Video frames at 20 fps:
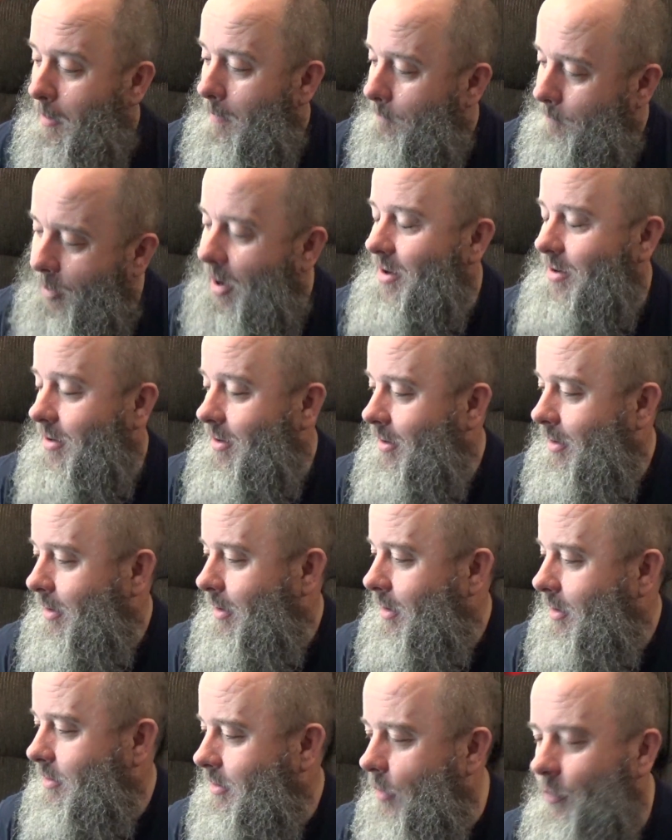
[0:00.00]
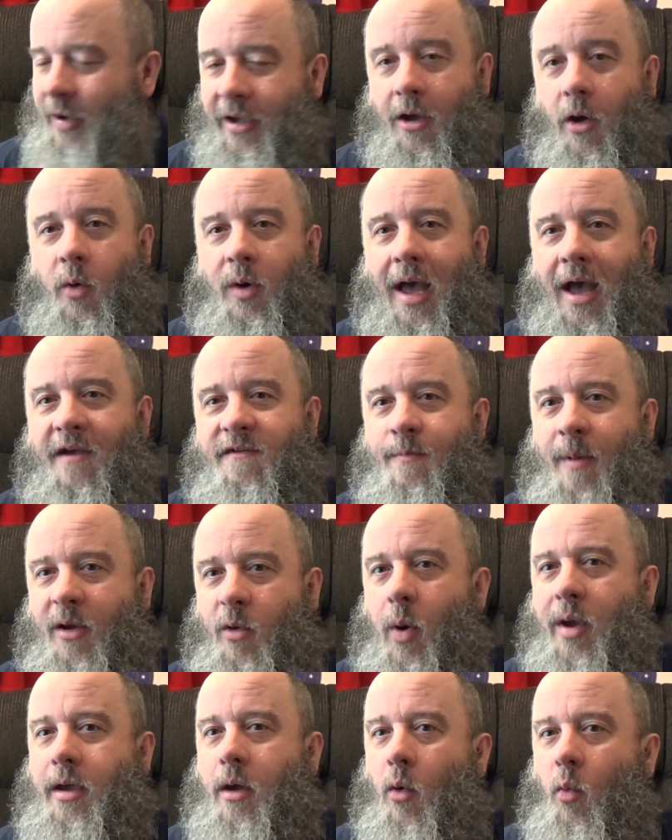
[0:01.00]
But there we go, guys. My
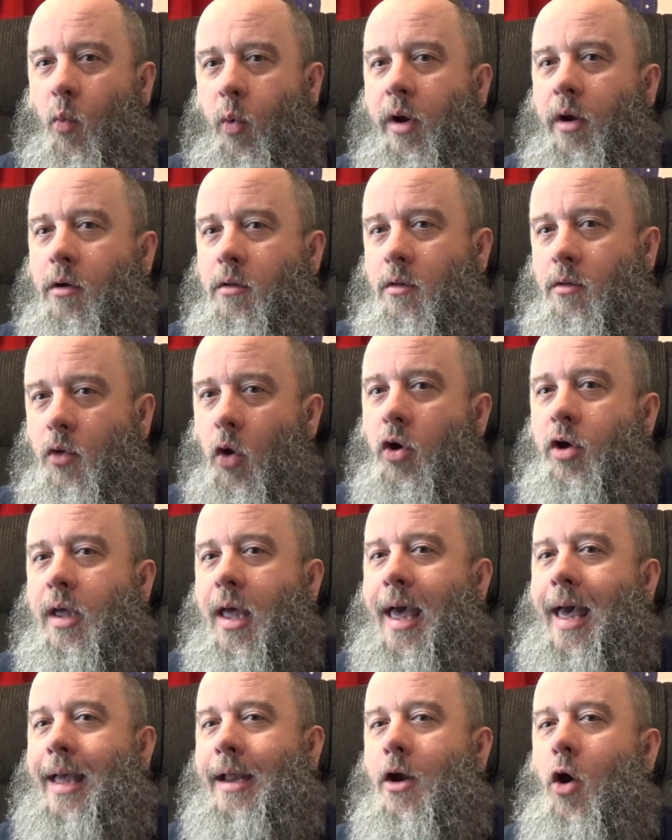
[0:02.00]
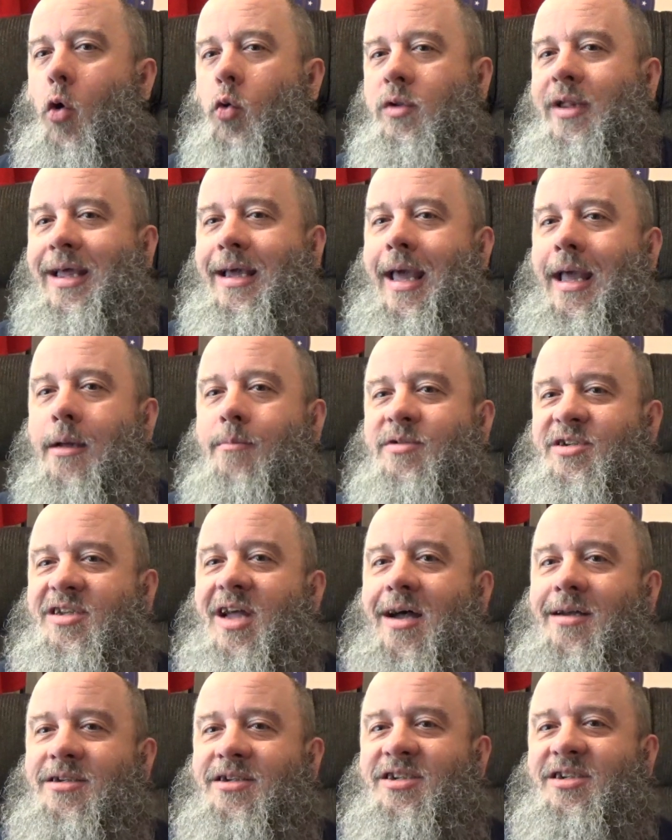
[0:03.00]
quick, weird look at
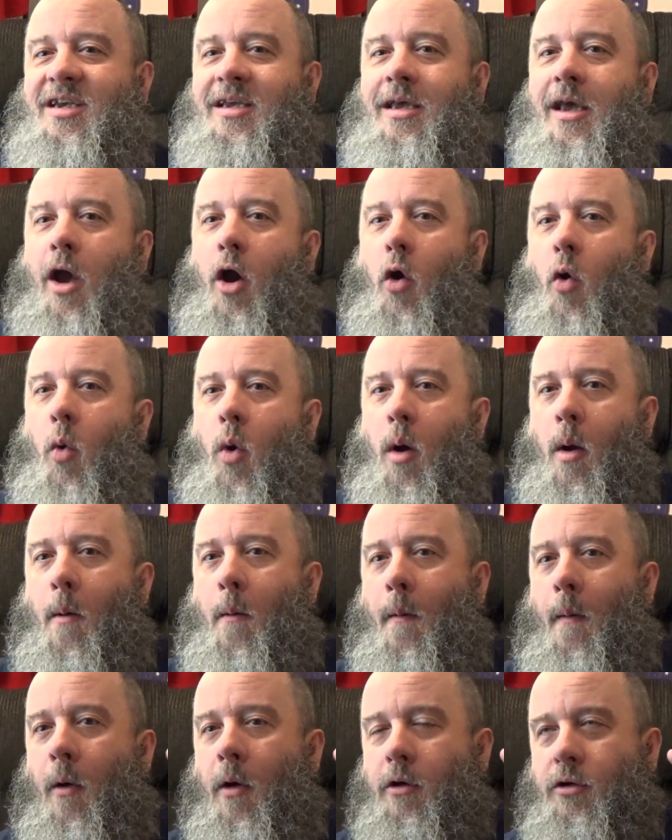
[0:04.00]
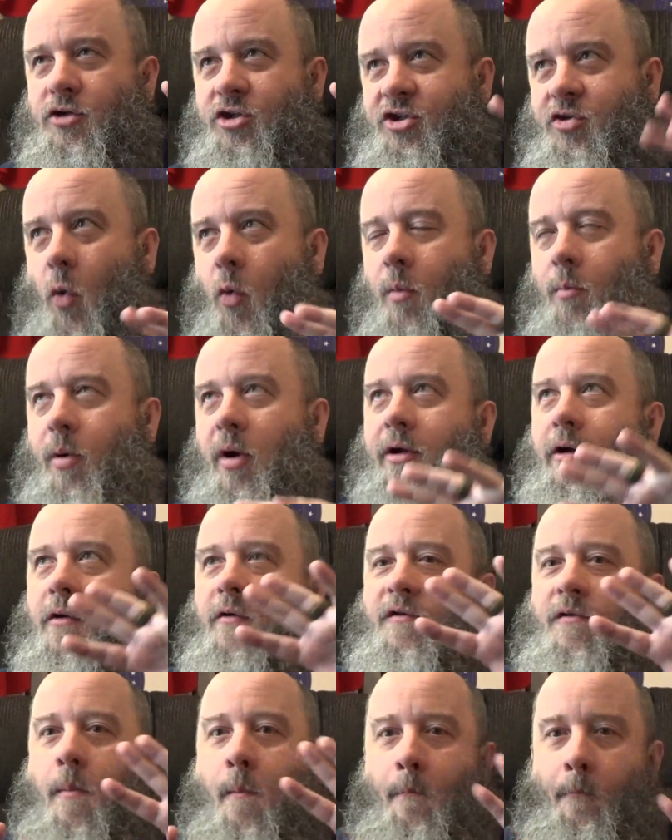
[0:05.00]
onlygames.co
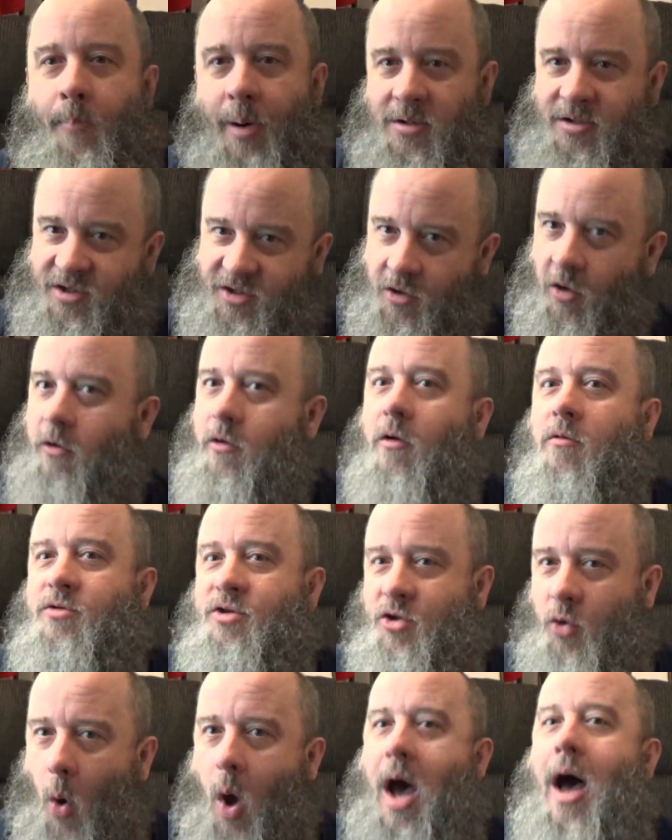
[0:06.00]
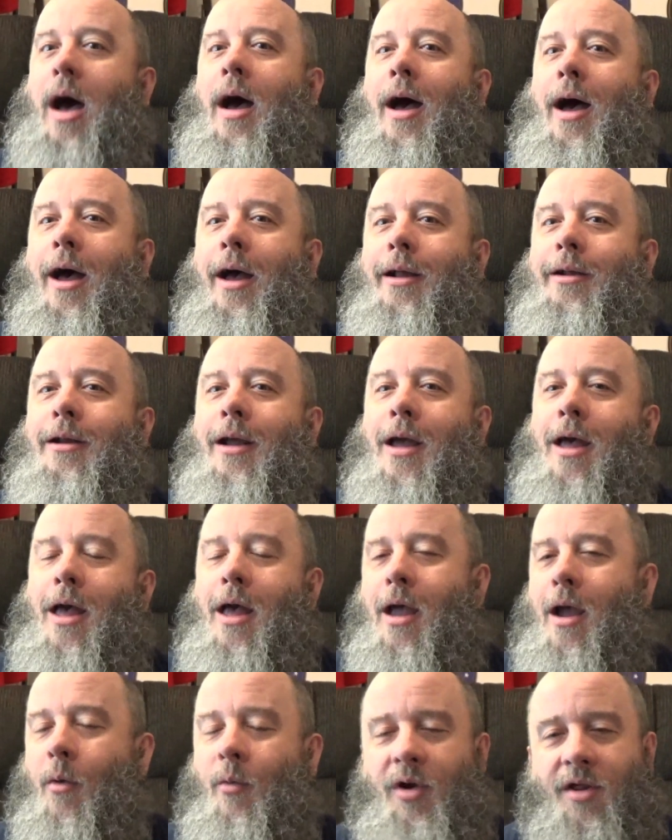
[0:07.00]
Stormbringers Bezerker Squad.
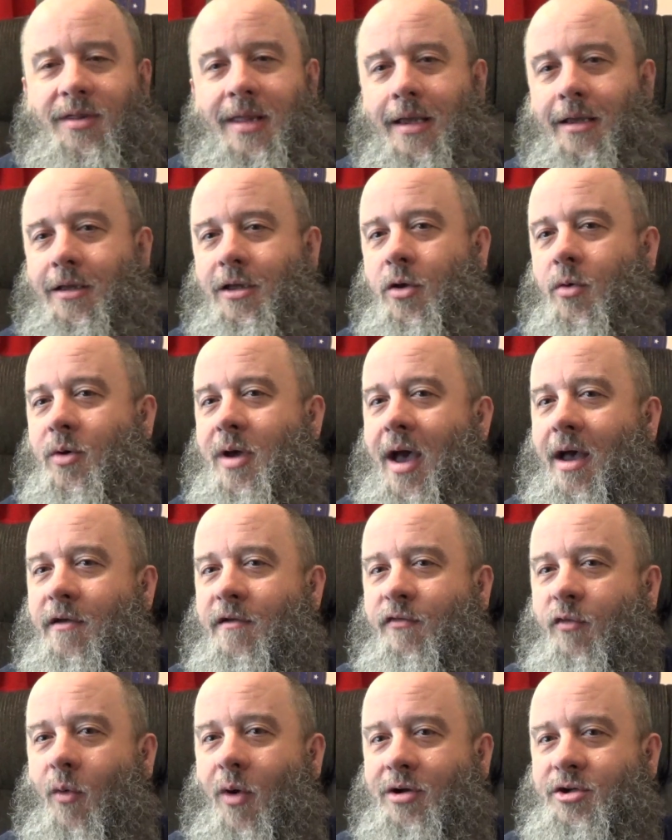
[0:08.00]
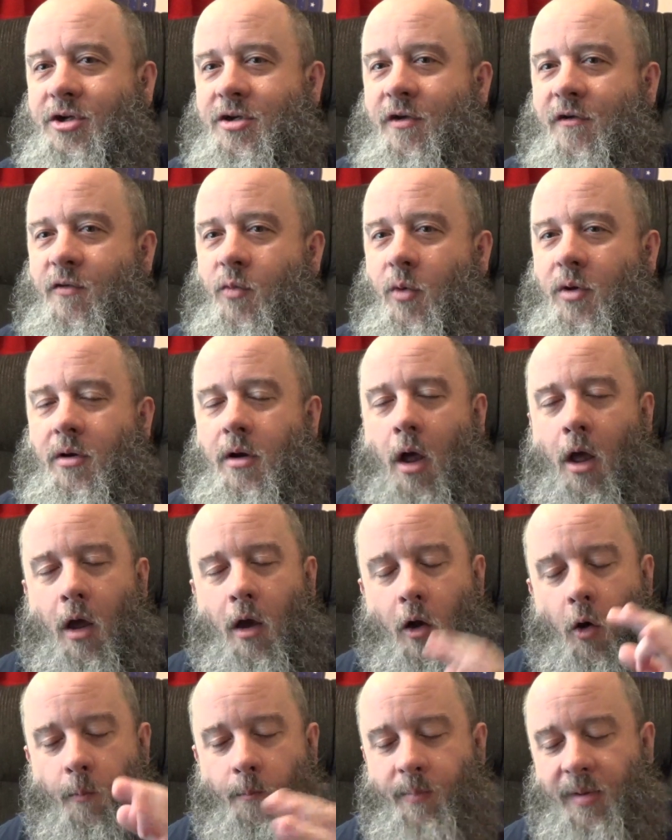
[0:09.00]
I want to thank you guys for watching this one.
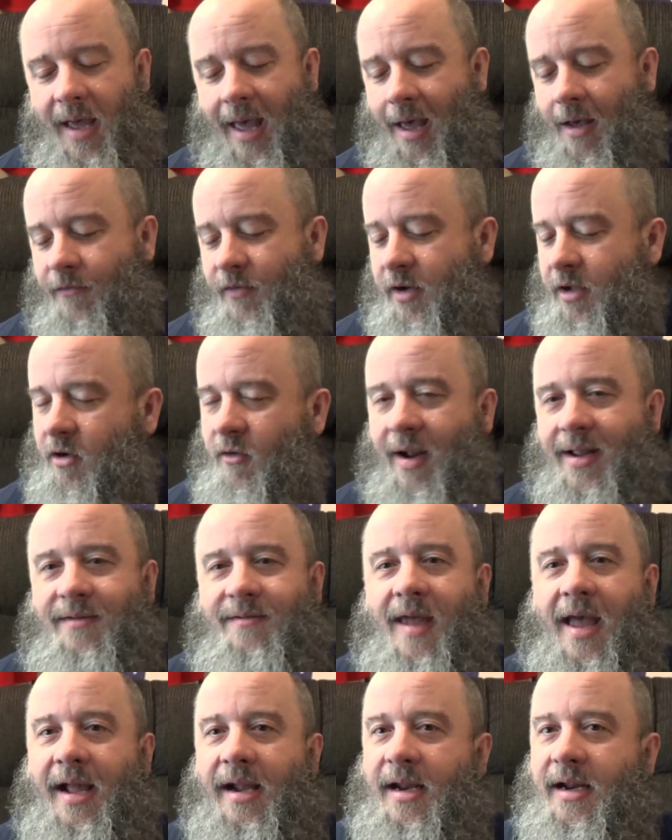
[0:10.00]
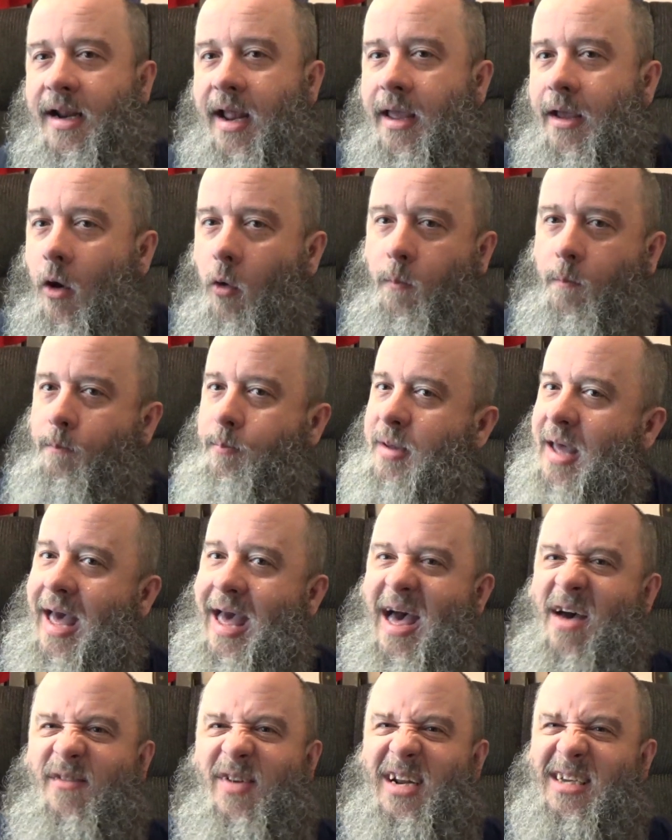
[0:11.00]
Hope you're having a great day today. Hope you're
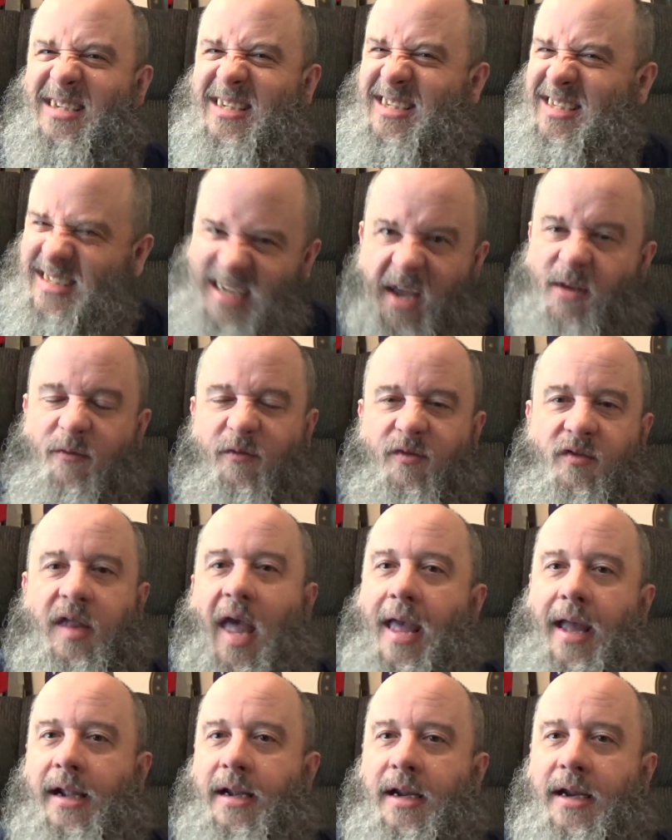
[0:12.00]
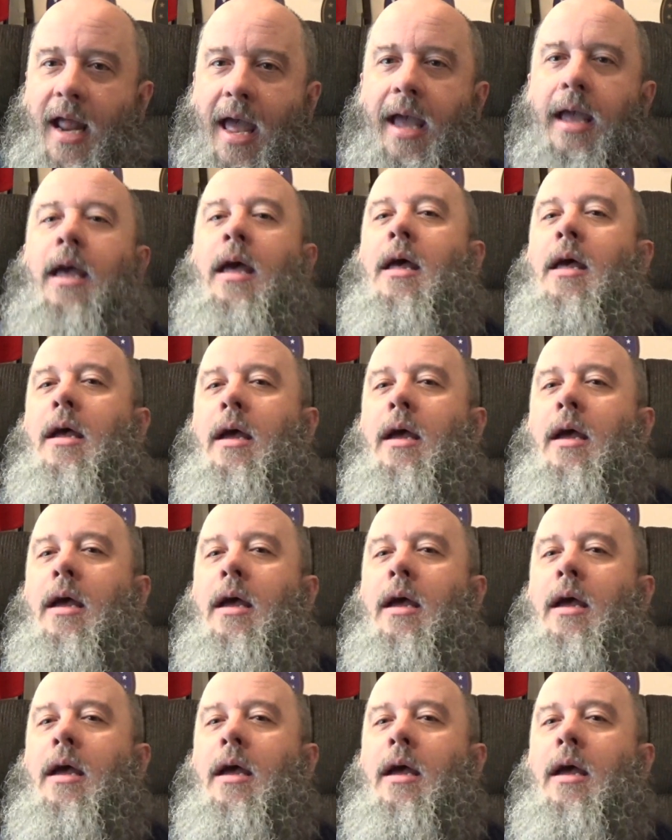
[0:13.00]
having a safe day today.